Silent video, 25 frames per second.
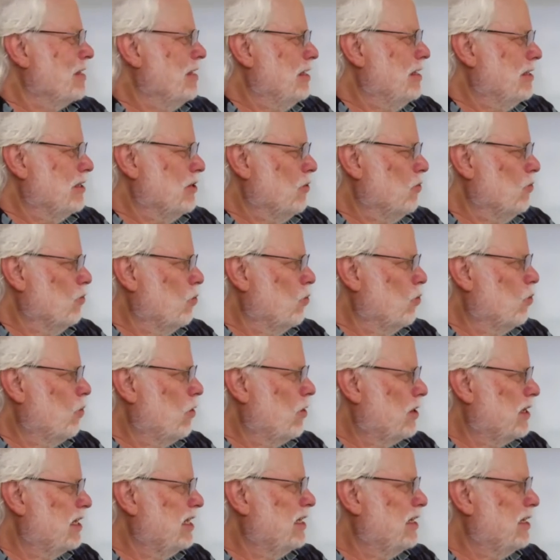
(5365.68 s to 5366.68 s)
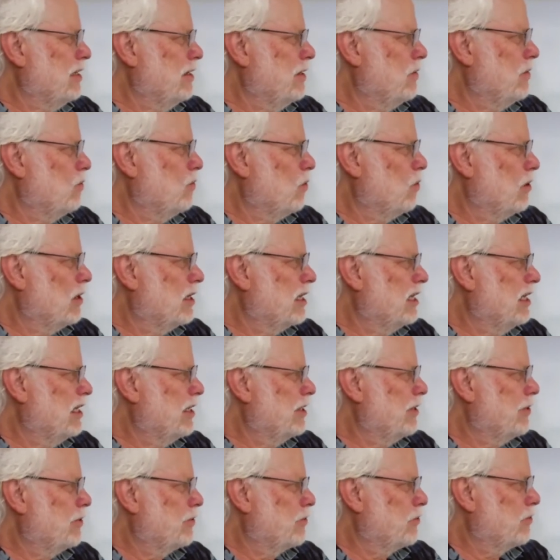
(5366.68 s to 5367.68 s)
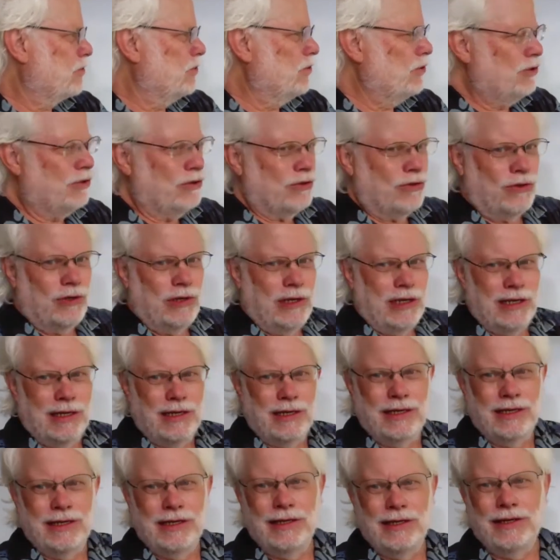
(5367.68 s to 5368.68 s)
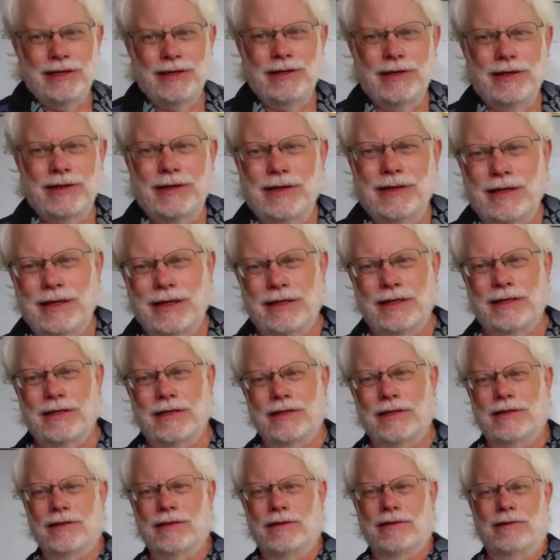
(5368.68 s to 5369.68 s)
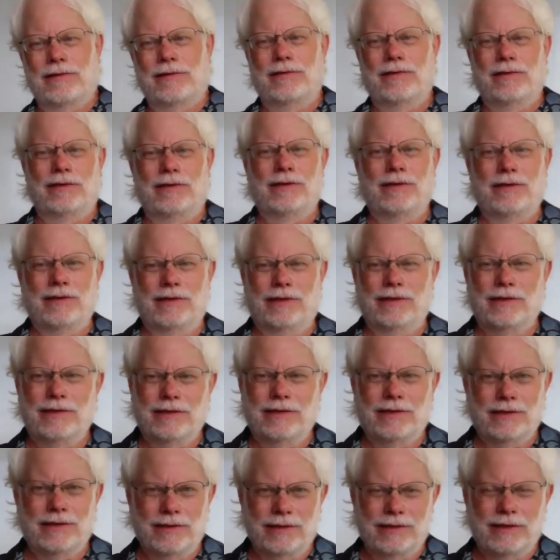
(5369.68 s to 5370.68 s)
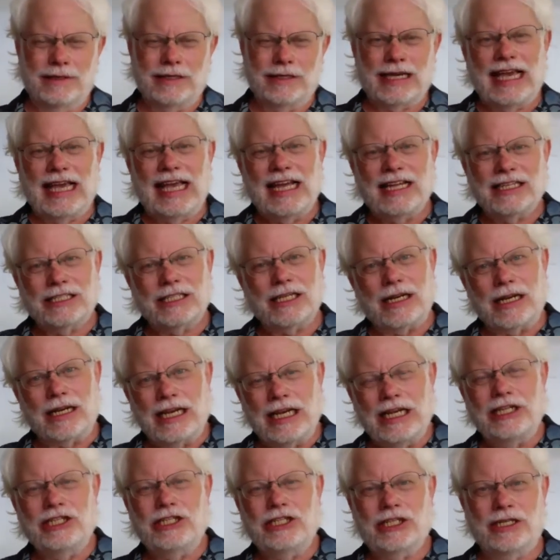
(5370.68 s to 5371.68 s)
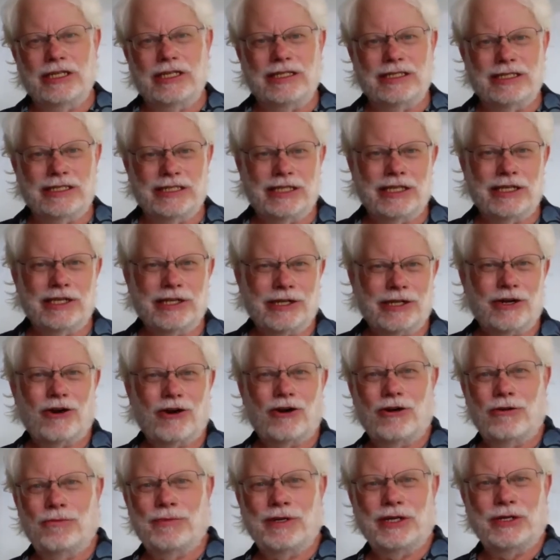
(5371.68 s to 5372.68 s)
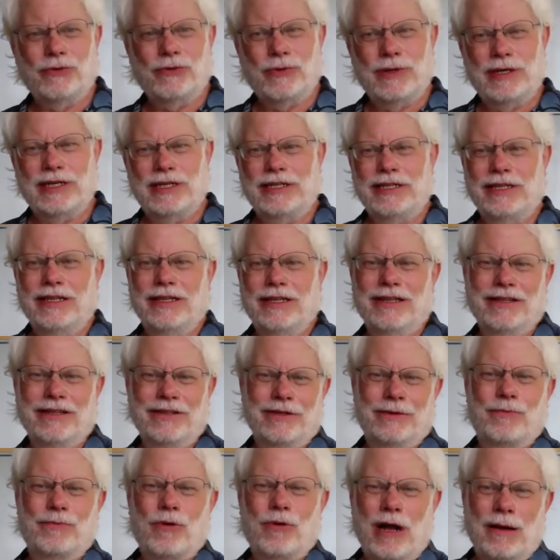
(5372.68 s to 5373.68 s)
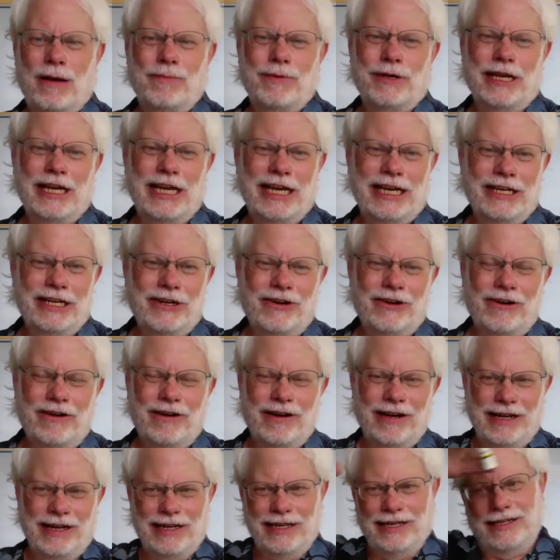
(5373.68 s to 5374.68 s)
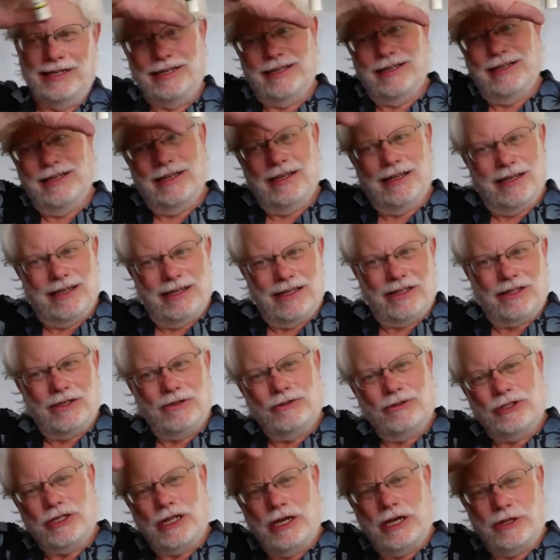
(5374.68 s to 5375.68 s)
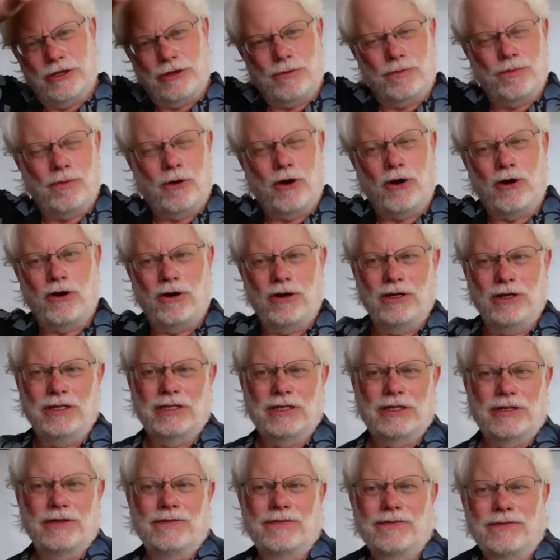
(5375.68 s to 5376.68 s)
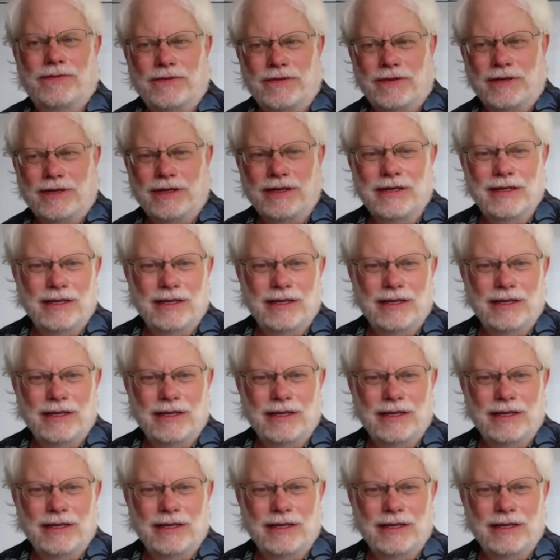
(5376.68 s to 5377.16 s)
You know, working through the cancellations that occur between the propagator and those other parts of the